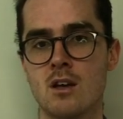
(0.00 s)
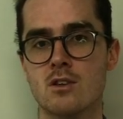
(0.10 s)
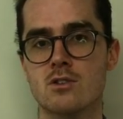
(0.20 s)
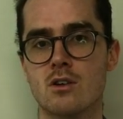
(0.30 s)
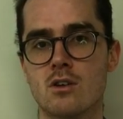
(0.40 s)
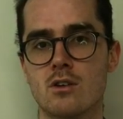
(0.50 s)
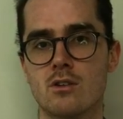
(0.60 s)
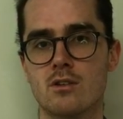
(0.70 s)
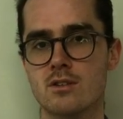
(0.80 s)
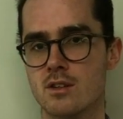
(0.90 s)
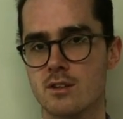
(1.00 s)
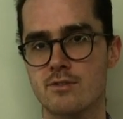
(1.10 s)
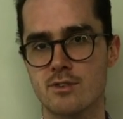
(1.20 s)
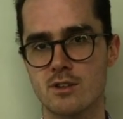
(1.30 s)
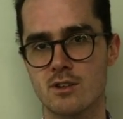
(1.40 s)
So this is
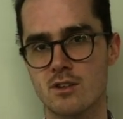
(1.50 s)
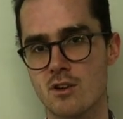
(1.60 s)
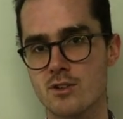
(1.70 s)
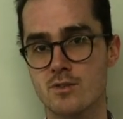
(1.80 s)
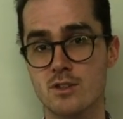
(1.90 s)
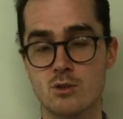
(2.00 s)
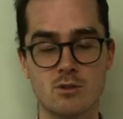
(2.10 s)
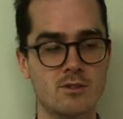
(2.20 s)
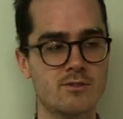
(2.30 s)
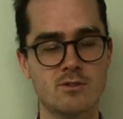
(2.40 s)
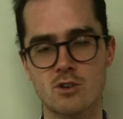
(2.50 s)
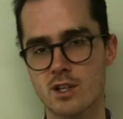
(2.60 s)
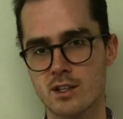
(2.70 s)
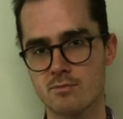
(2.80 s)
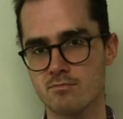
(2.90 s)
for those of us who have
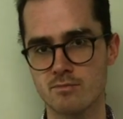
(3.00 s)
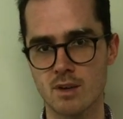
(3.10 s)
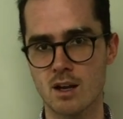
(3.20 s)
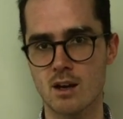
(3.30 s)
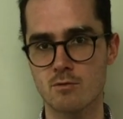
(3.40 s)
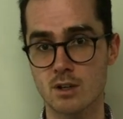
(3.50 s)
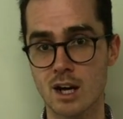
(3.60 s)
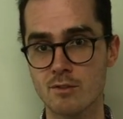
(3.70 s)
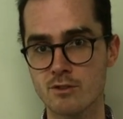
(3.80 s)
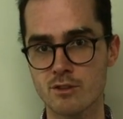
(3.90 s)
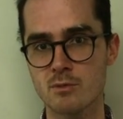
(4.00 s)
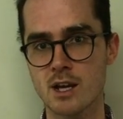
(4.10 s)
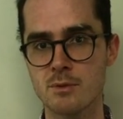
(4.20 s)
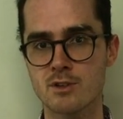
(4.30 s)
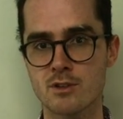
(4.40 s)
already recovered from a
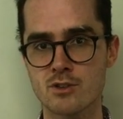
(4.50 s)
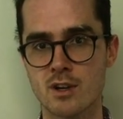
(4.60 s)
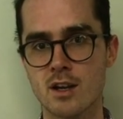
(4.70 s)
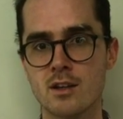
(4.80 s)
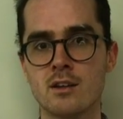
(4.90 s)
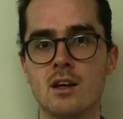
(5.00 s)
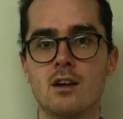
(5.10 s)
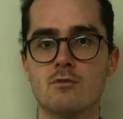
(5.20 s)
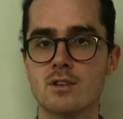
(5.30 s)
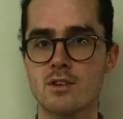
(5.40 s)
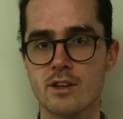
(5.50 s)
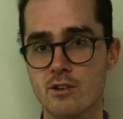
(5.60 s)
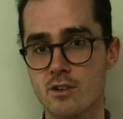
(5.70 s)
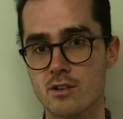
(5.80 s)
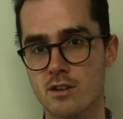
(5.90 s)
hamstring strain recently
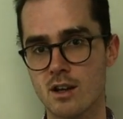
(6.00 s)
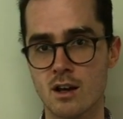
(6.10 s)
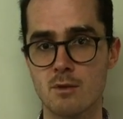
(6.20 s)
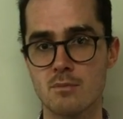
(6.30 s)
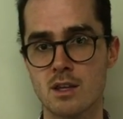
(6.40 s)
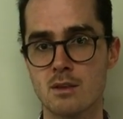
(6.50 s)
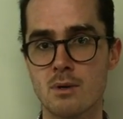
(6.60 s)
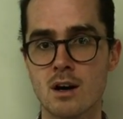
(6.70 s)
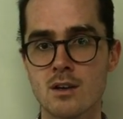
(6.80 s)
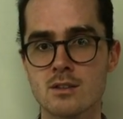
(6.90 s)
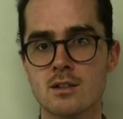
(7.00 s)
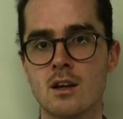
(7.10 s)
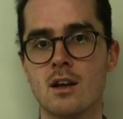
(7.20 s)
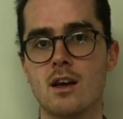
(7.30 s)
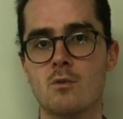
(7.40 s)
or in the past
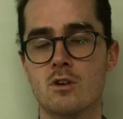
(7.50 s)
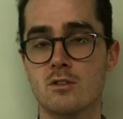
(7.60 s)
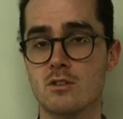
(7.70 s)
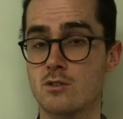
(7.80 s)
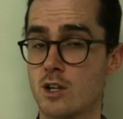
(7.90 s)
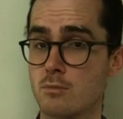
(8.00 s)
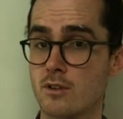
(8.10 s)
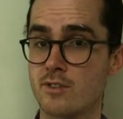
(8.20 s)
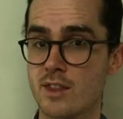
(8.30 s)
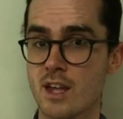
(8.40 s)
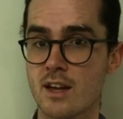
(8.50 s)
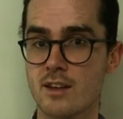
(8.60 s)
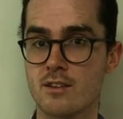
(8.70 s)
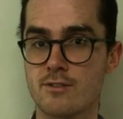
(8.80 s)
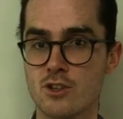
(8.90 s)
and want to try to prevent that
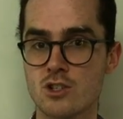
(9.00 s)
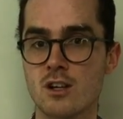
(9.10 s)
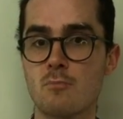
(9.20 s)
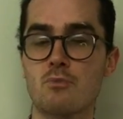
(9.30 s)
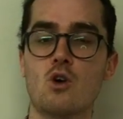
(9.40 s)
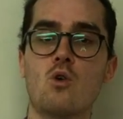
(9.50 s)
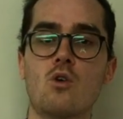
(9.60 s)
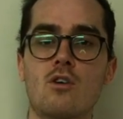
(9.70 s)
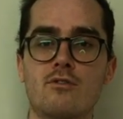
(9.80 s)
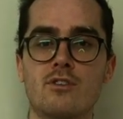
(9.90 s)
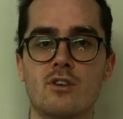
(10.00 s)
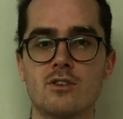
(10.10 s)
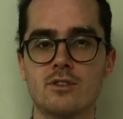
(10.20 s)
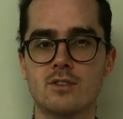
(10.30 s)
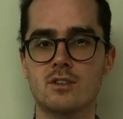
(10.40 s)
in the future, or for
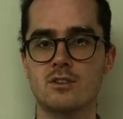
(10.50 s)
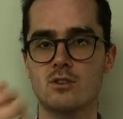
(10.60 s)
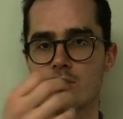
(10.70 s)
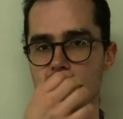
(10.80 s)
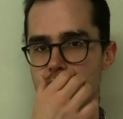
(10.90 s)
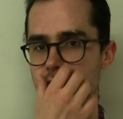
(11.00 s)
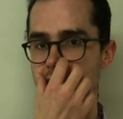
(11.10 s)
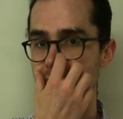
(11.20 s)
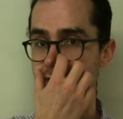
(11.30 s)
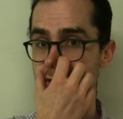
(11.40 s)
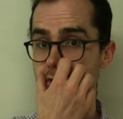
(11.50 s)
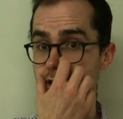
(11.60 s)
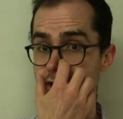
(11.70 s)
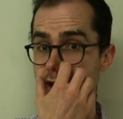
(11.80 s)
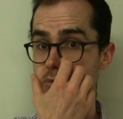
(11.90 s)
those of us who just want
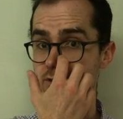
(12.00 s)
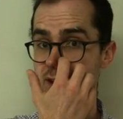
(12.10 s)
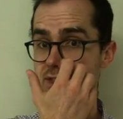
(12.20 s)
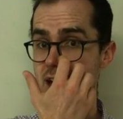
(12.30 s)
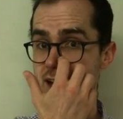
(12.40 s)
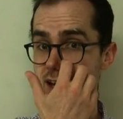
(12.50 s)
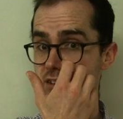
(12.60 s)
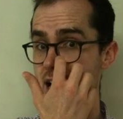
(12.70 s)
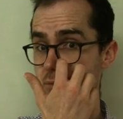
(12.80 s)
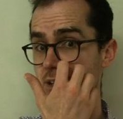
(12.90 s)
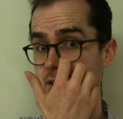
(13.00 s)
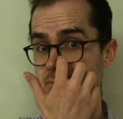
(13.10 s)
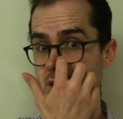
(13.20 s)
to try to prevent that ever happening.